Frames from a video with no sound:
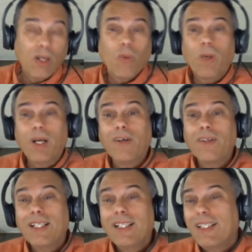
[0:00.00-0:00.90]

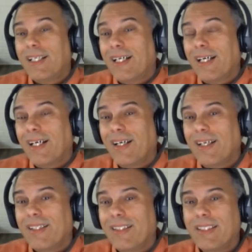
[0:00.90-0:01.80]
Well,
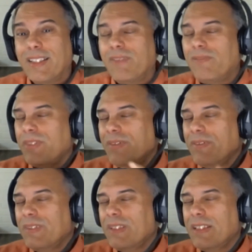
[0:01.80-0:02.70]
if
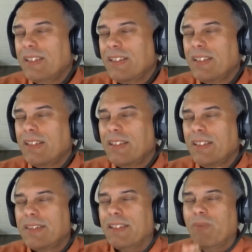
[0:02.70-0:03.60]
you
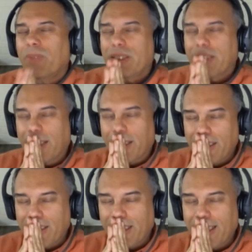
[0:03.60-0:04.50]
let's say, Rick, that
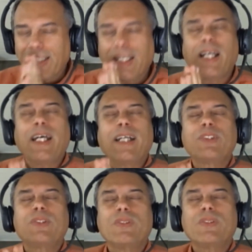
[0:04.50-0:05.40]
I
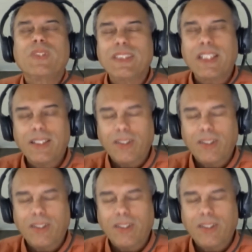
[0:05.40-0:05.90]
asked you to design a